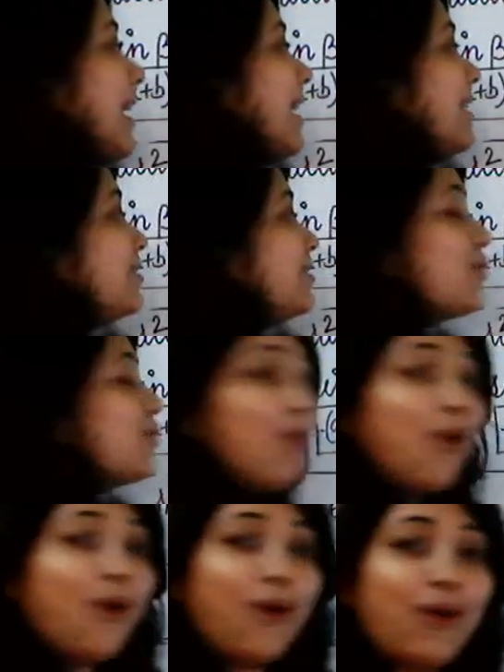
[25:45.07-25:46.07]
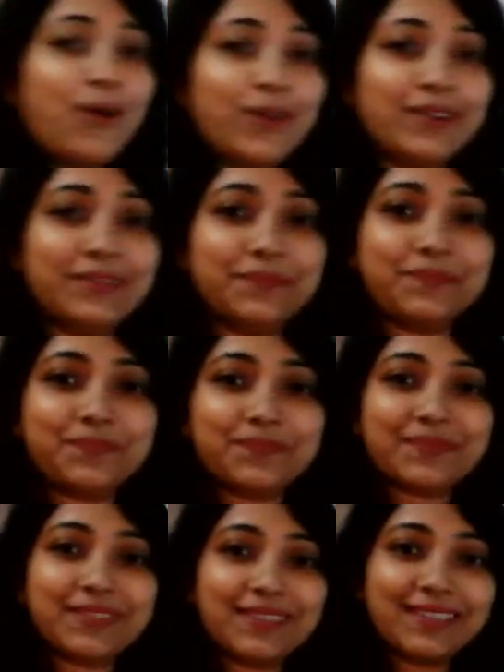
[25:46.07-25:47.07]
and so on.
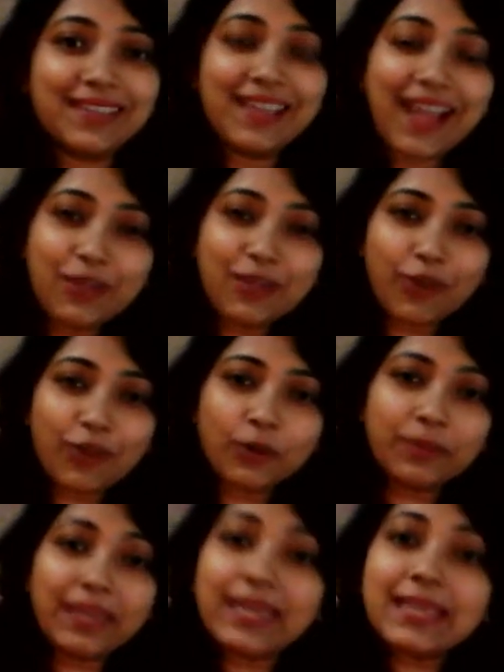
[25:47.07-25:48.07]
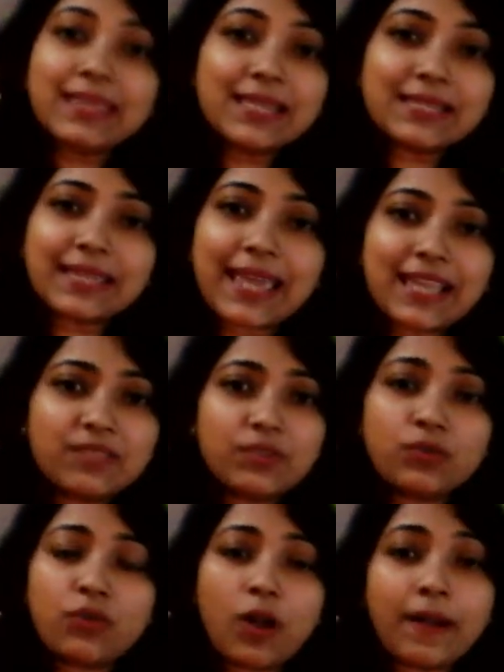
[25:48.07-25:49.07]
Are you following me? In this case, we
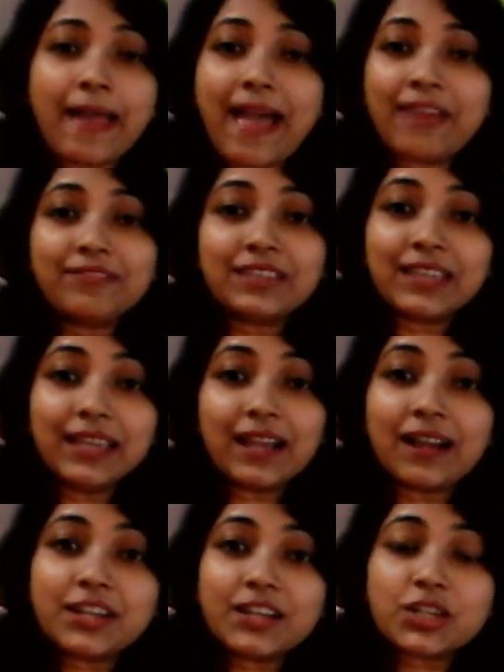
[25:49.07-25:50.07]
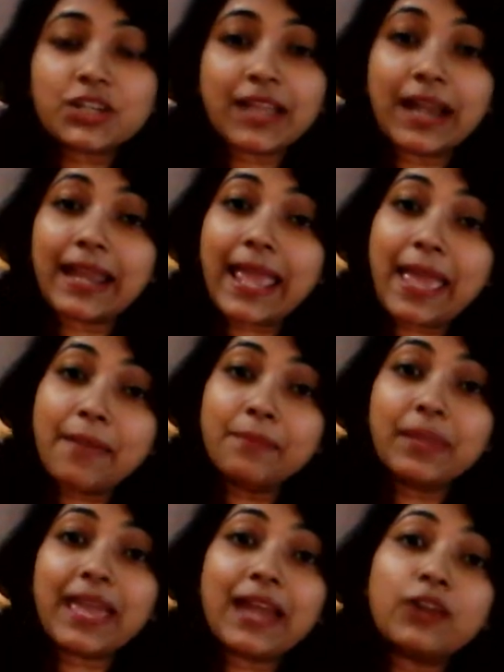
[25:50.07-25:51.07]
do not have the condition that m
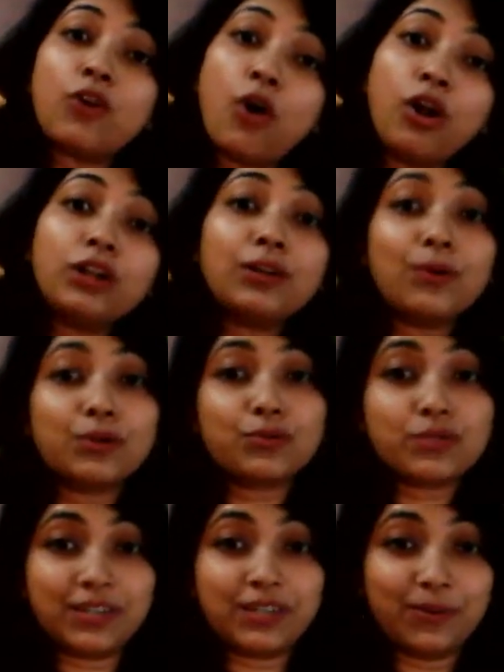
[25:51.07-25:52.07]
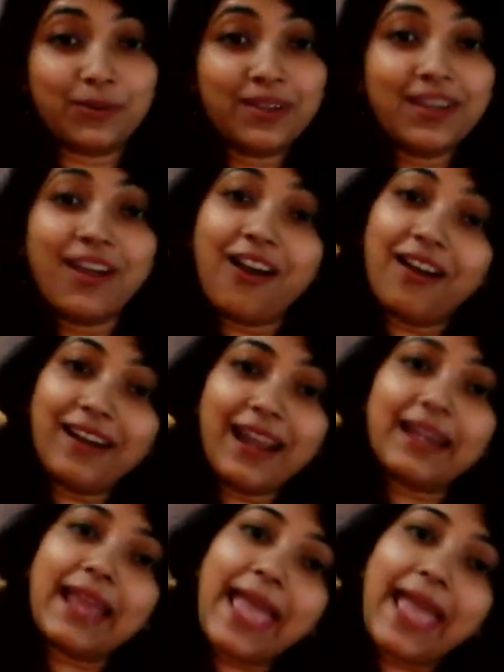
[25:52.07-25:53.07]
cannot go to 0.
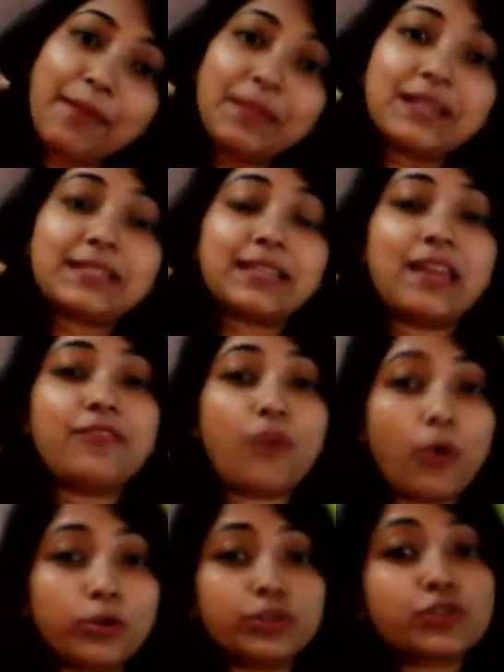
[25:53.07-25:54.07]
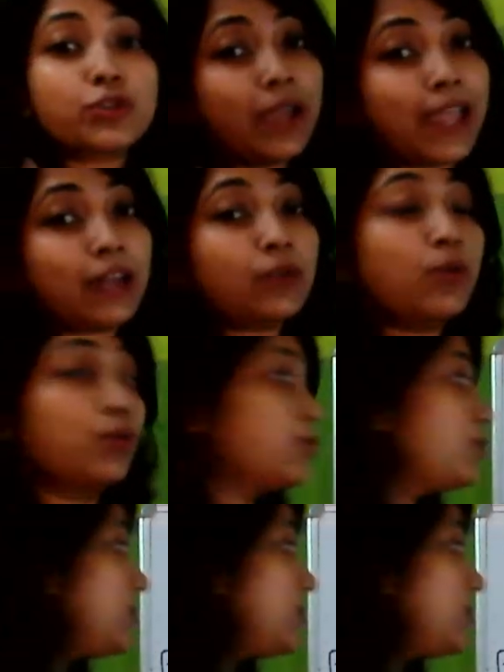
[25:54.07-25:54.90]
Alright, m itself also can go to